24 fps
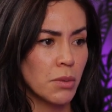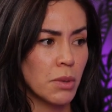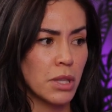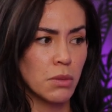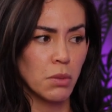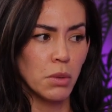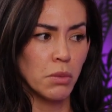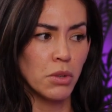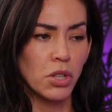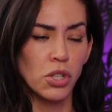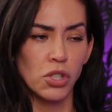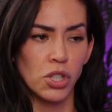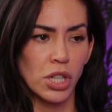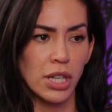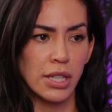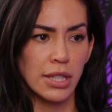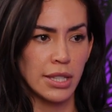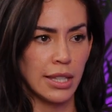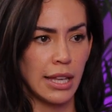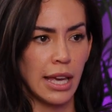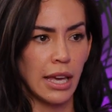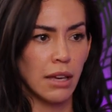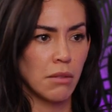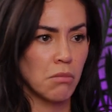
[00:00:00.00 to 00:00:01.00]
Because we were
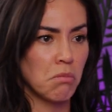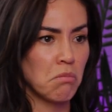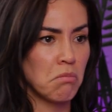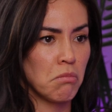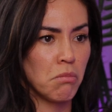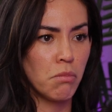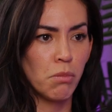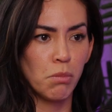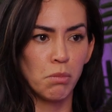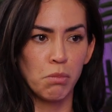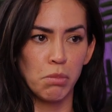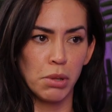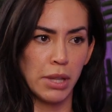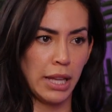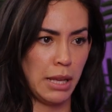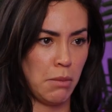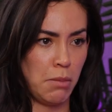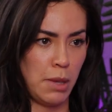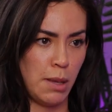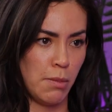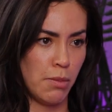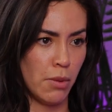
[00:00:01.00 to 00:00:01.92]
just like play